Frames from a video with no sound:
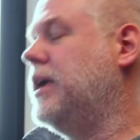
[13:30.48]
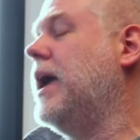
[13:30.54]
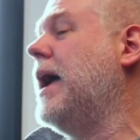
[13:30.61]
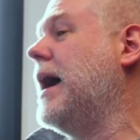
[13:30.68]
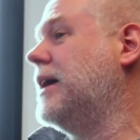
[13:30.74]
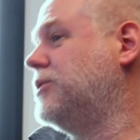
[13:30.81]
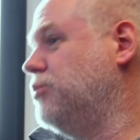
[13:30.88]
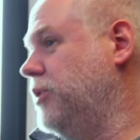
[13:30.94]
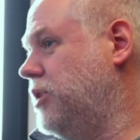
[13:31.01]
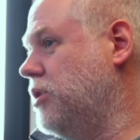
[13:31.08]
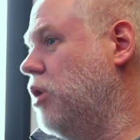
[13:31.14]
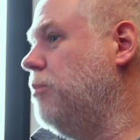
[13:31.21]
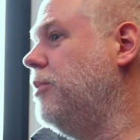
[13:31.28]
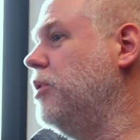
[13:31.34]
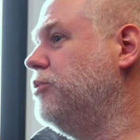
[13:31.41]
Yeah, so we
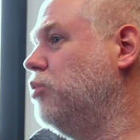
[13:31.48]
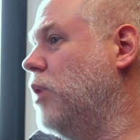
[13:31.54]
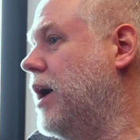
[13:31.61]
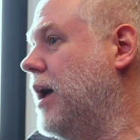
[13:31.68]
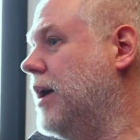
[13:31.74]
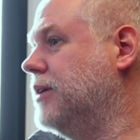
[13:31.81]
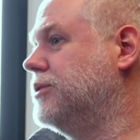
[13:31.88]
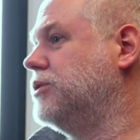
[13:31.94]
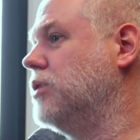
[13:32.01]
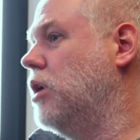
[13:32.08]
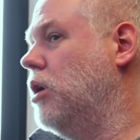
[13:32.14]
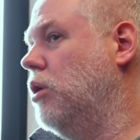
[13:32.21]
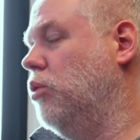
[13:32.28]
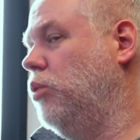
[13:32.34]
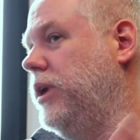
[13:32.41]
go both ways.
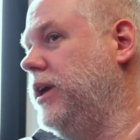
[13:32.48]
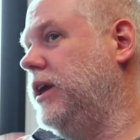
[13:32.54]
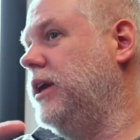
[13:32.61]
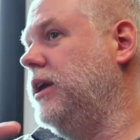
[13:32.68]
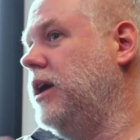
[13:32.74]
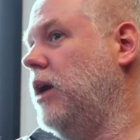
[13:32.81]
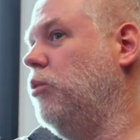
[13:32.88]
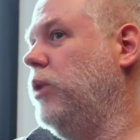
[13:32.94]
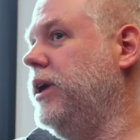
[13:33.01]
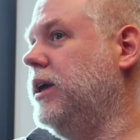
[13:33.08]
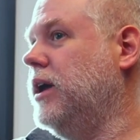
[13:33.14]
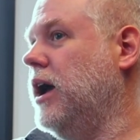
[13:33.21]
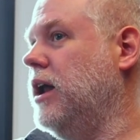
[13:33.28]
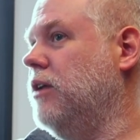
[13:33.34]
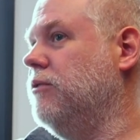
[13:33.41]
So we
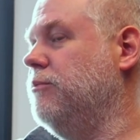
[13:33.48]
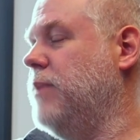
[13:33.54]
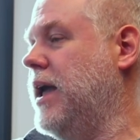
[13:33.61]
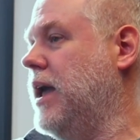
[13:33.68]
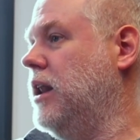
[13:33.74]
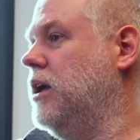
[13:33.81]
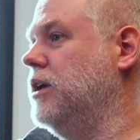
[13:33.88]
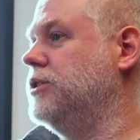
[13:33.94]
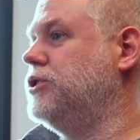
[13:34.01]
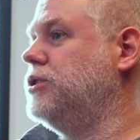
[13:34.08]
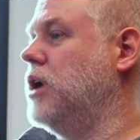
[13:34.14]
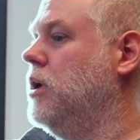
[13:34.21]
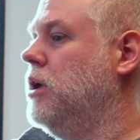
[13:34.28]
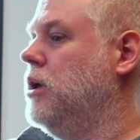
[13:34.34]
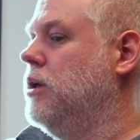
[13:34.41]
kind of
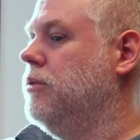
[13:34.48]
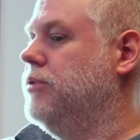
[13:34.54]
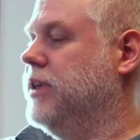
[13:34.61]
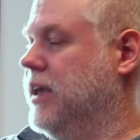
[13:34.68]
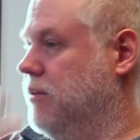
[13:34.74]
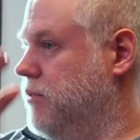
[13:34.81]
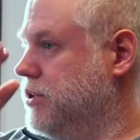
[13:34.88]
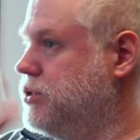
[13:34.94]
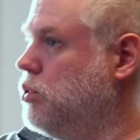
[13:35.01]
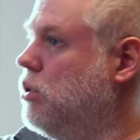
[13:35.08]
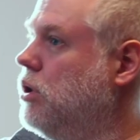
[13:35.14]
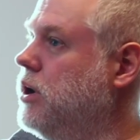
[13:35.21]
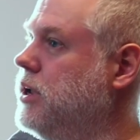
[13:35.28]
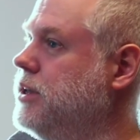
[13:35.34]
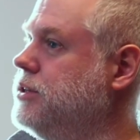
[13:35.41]
manage the
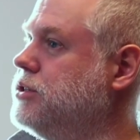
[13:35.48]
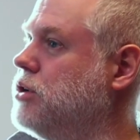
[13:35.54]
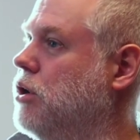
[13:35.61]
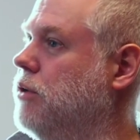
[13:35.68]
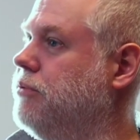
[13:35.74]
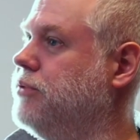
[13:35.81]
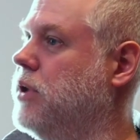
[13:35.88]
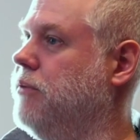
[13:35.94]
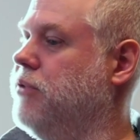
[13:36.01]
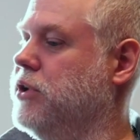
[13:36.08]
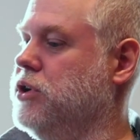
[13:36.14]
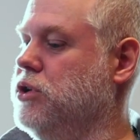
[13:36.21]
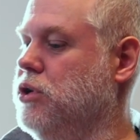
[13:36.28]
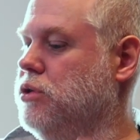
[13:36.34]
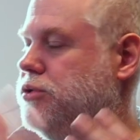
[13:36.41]
inventory. So if a
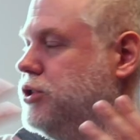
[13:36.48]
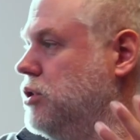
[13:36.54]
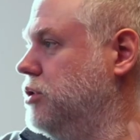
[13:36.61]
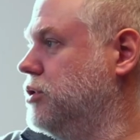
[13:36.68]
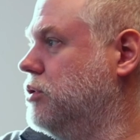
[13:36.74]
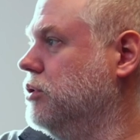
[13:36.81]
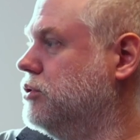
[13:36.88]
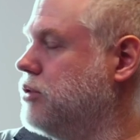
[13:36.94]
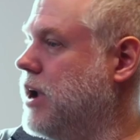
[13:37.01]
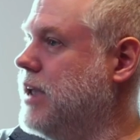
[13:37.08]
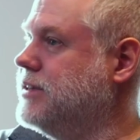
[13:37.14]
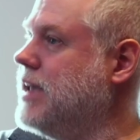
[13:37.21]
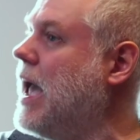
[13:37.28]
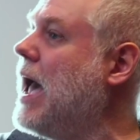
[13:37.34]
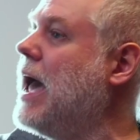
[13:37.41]
new surgical tray
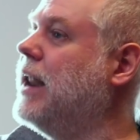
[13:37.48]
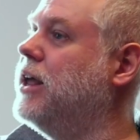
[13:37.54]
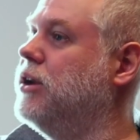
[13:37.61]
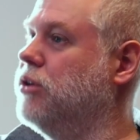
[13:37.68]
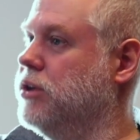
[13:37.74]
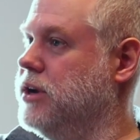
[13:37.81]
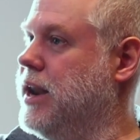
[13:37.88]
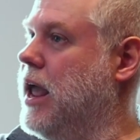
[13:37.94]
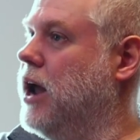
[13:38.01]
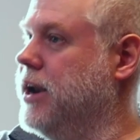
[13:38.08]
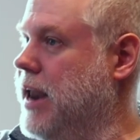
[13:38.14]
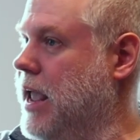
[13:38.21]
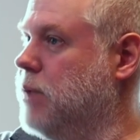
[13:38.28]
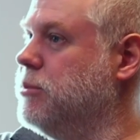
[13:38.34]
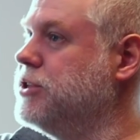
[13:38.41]
is added or a
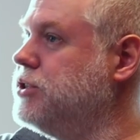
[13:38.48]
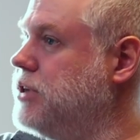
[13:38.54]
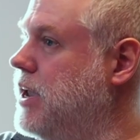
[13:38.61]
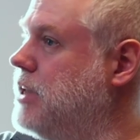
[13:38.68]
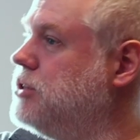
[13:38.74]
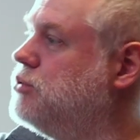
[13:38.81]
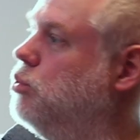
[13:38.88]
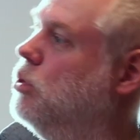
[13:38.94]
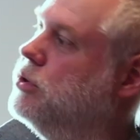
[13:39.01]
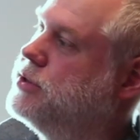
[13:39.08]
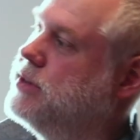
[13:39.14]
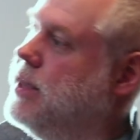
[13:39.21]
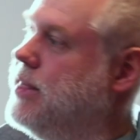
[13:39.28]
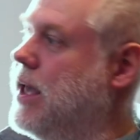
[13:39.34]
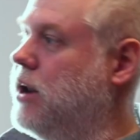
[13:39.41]
name is changed, we'll
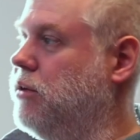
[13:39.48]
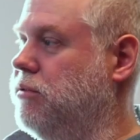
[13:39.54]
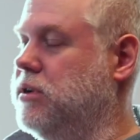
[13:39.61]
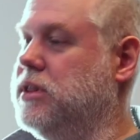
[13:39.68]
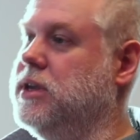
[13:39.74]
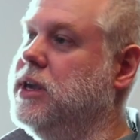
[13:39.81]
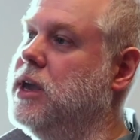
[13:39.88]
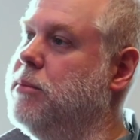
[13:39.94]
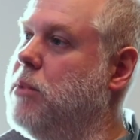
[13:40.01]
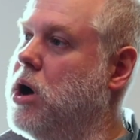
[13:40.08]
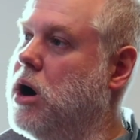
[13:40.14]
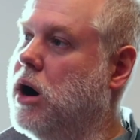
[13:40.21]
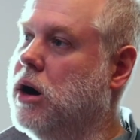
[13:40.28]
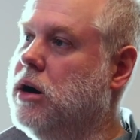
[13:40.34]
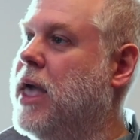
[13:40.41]
send that over to the
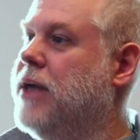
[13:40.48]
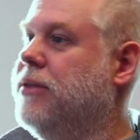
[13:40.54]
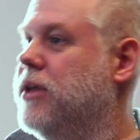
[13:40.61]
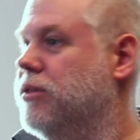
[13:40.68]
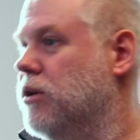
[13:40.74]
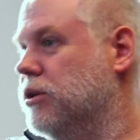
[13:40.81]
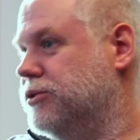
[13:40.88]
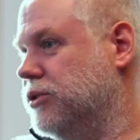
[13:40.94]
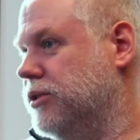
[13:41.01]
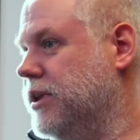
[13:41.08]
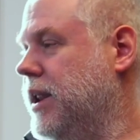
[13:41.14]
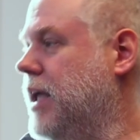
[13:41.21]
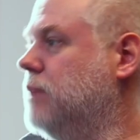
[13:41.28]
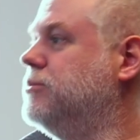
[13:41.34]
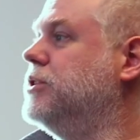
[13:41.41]
EMR. And then those are the
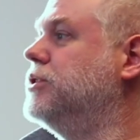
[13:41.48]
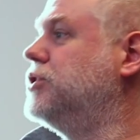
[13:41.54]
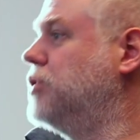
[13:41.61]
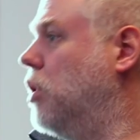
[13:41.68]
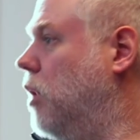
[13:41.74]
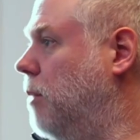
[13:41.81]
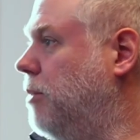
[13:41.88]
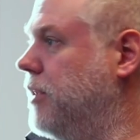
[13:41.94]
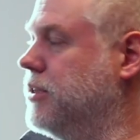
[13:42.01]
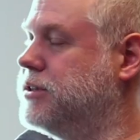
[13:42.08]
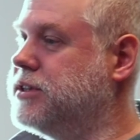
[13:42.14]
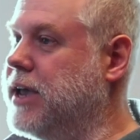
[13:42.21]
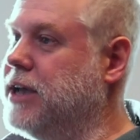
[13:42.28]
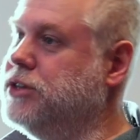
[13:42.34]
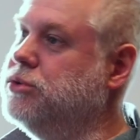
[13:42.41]
names that show up on the
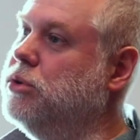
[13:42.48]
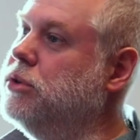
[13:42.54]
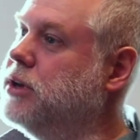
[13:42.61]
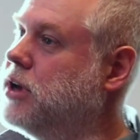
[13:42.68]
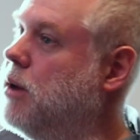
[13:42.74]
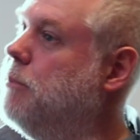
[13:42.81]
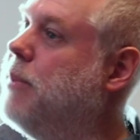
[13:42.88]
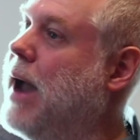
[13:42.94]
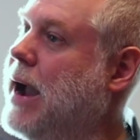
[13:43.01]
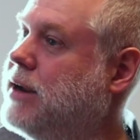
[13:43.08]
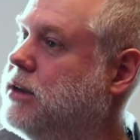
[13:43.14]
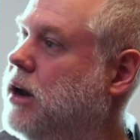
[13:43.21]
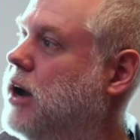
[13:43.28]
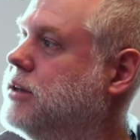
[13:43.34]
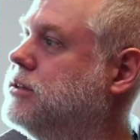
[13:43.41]
schedule that come back
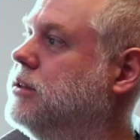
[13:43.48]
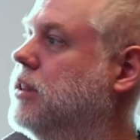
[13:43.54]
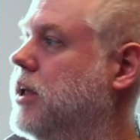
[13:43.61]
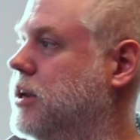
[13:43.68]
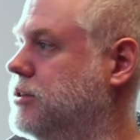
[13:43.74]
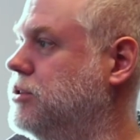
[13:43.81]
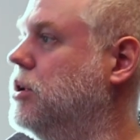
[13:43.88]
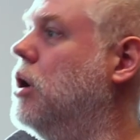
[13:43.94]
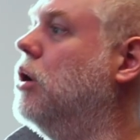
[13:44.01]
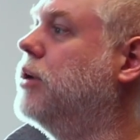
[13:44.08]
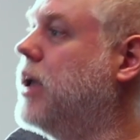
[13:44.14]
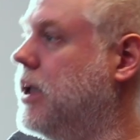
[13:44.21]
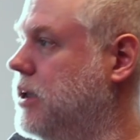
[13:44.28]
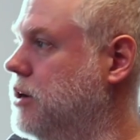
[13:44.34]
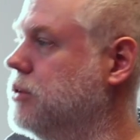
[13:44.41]
to us and let us know,
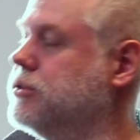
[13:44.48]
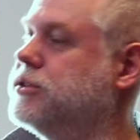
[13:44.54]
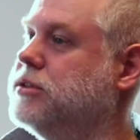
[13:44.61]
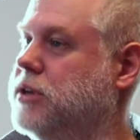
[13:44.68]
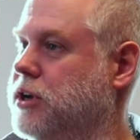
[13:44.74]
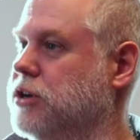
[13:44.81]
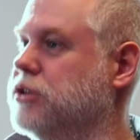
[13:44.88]
okay, here's